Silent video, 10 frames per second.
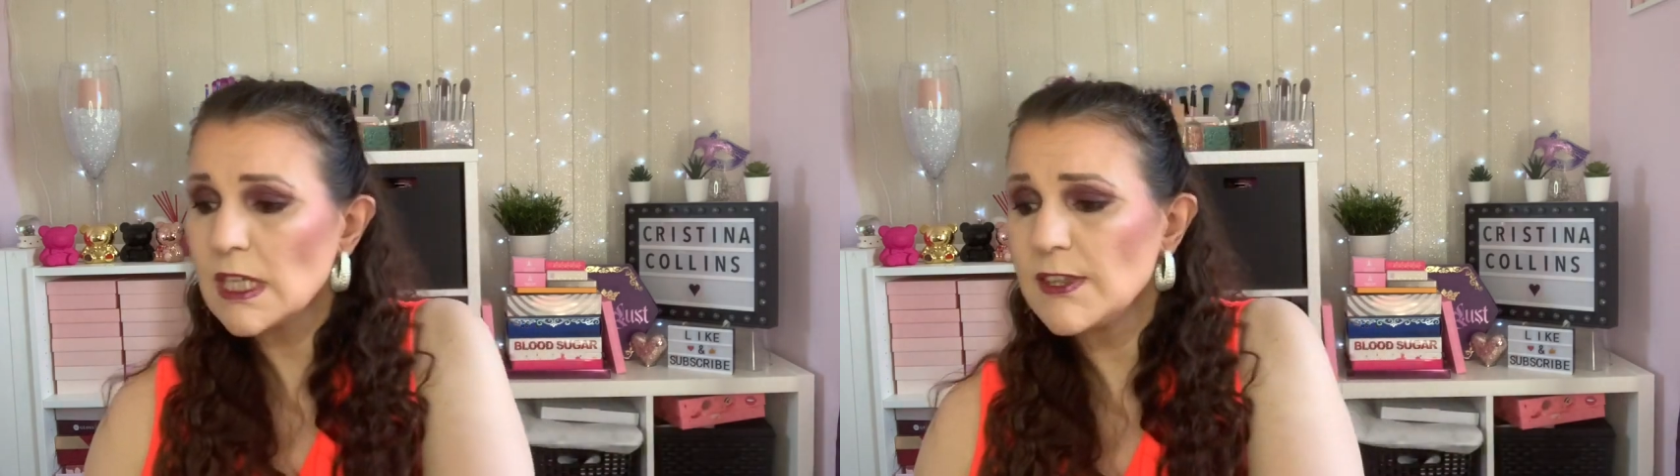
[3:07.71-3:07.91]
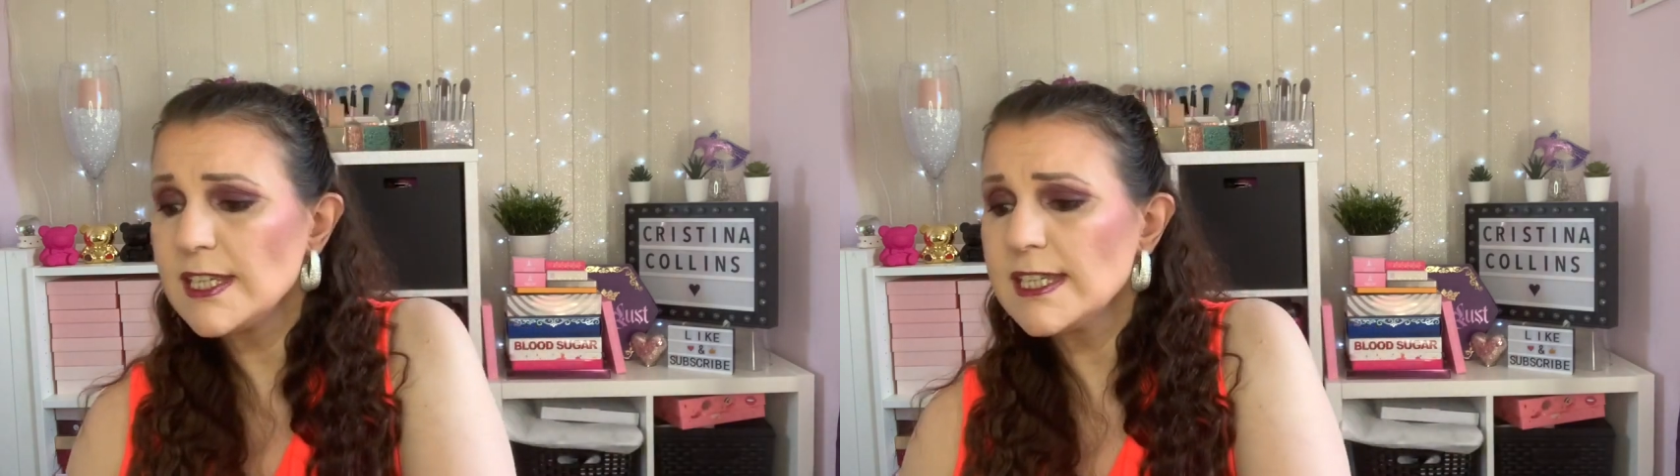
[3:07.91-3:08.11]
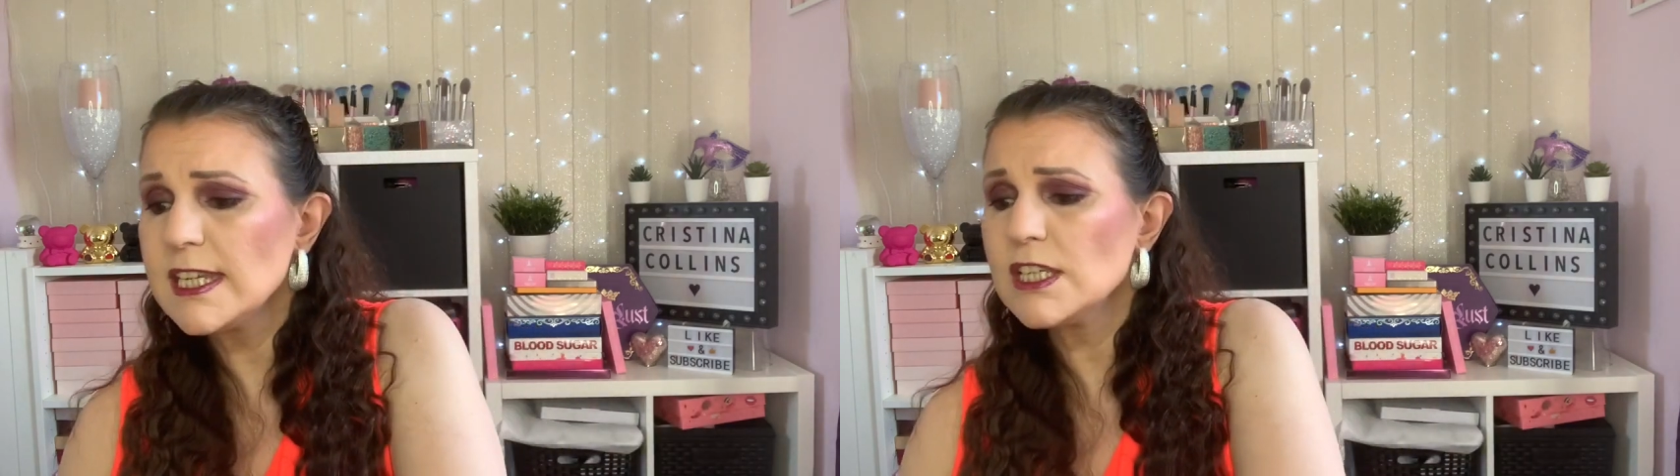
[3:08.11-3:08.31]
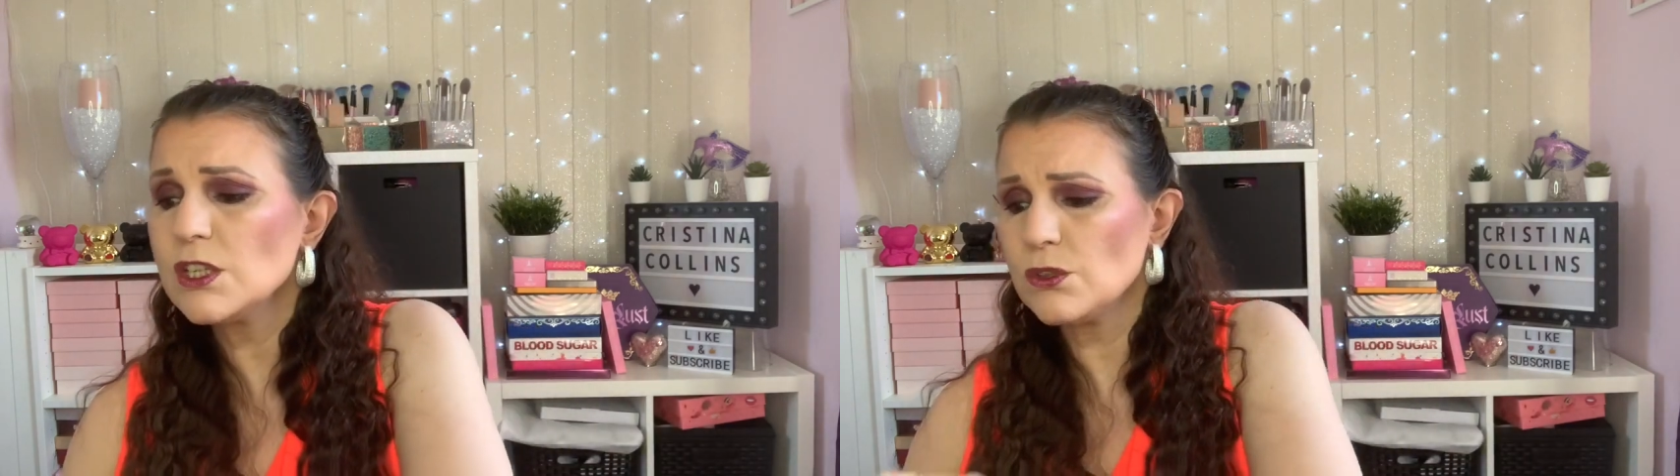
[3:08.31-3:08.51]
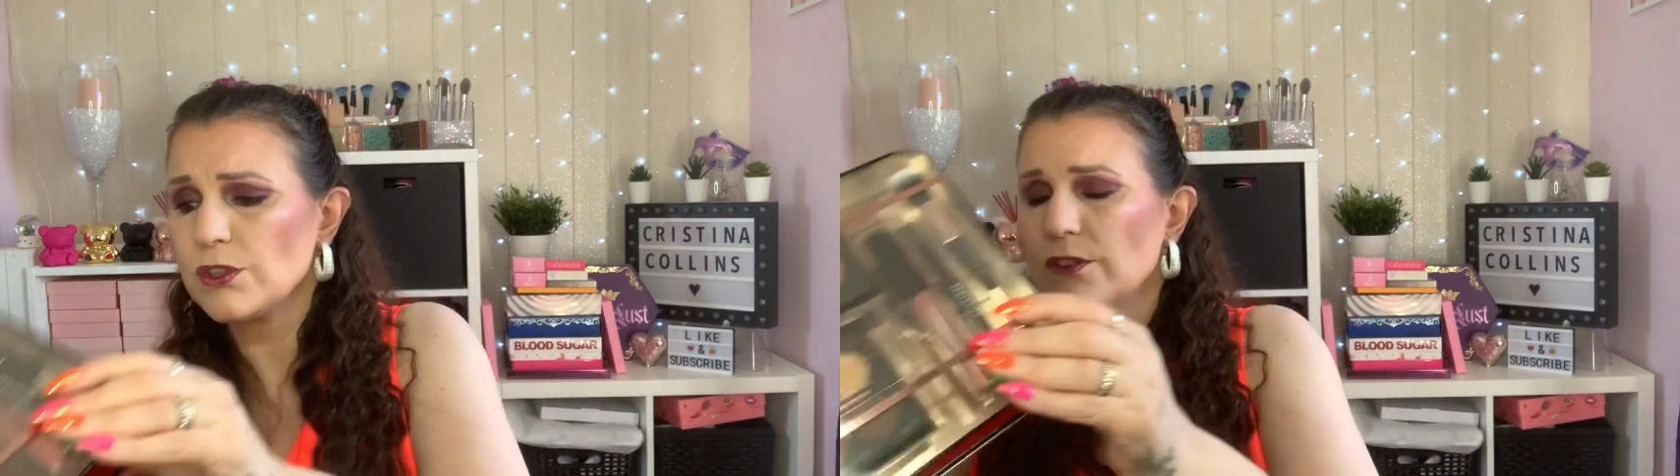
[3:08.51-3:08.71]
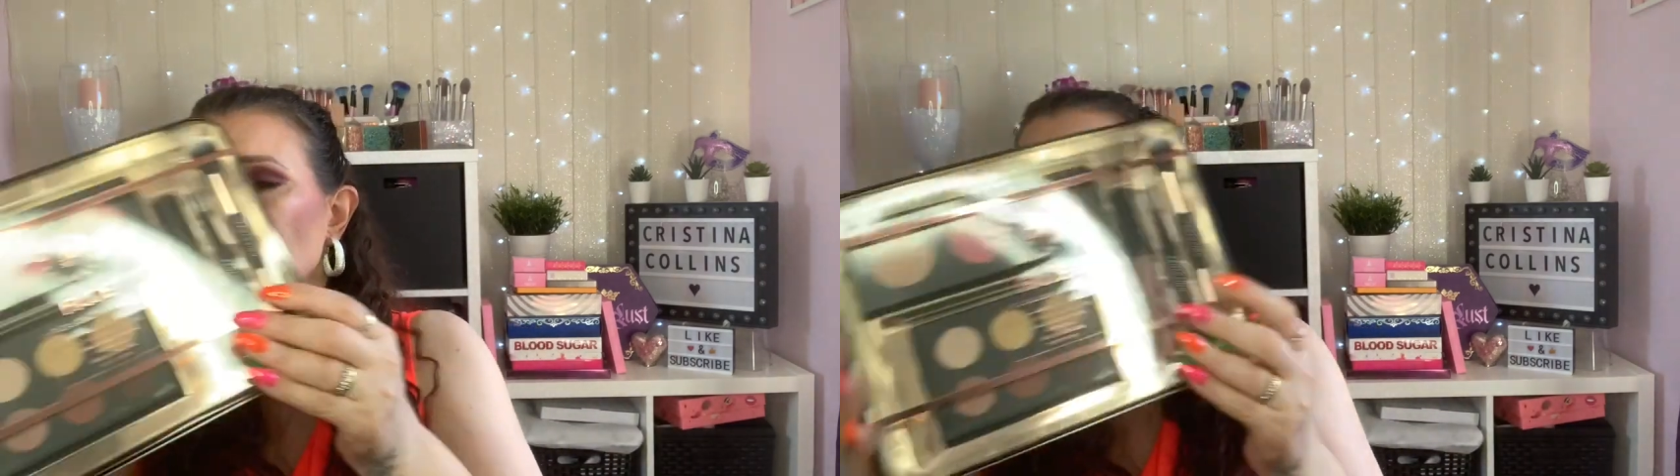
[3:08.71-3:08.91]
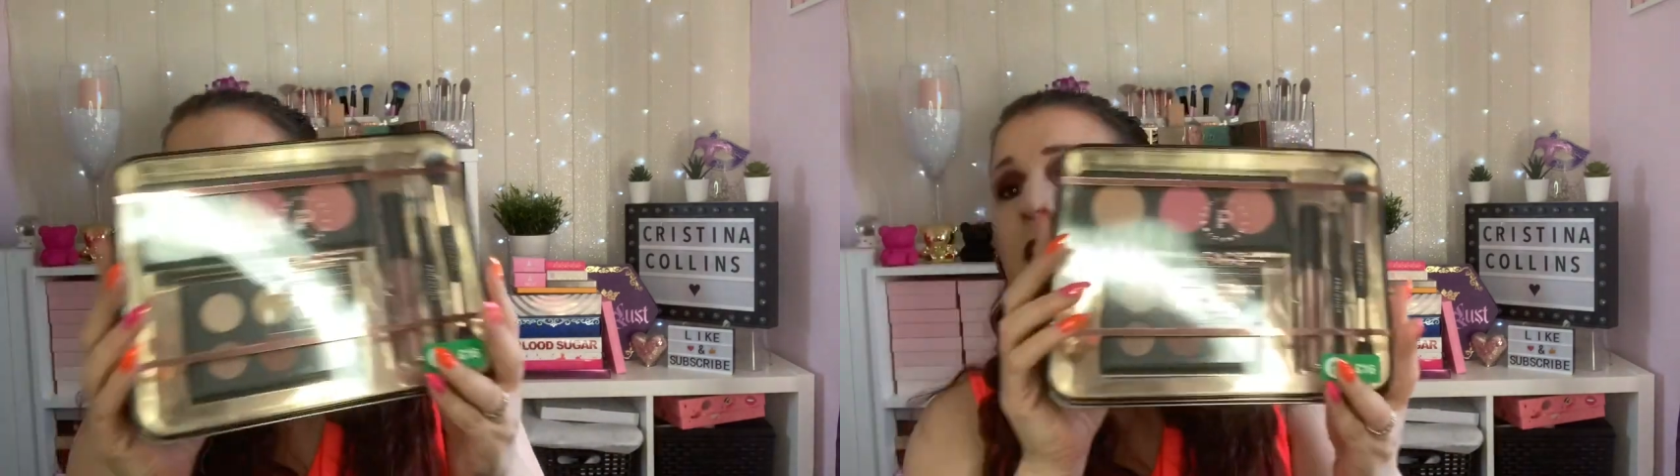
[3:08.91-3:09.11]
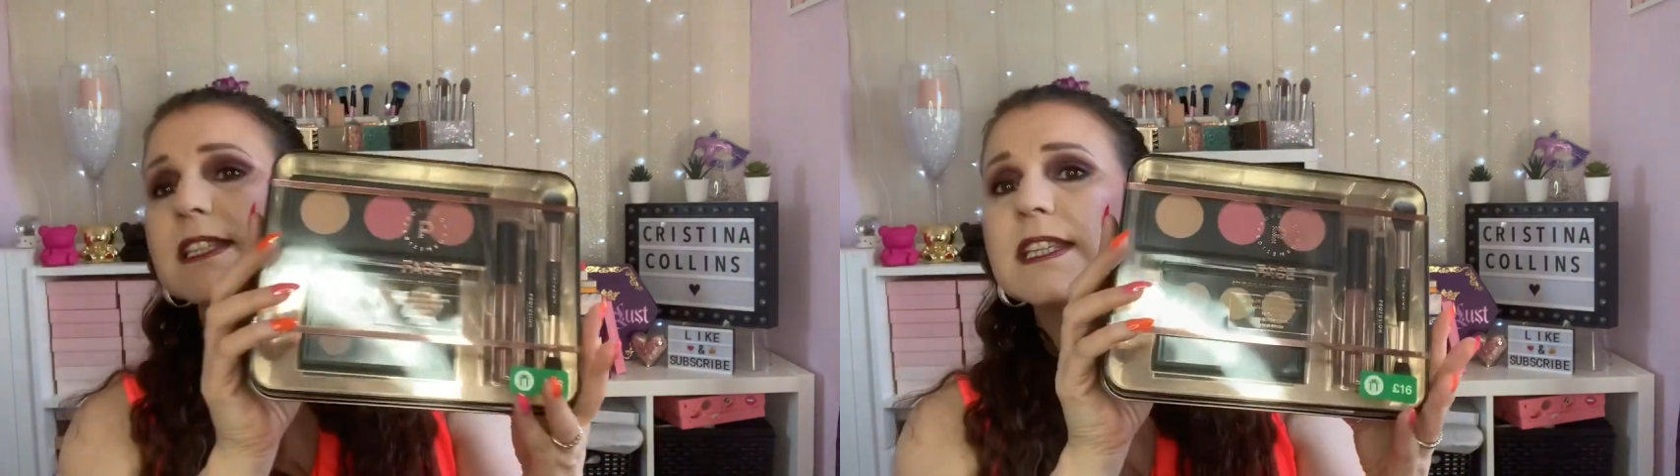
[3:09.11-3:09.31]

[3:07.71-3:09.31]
This is another of the sets.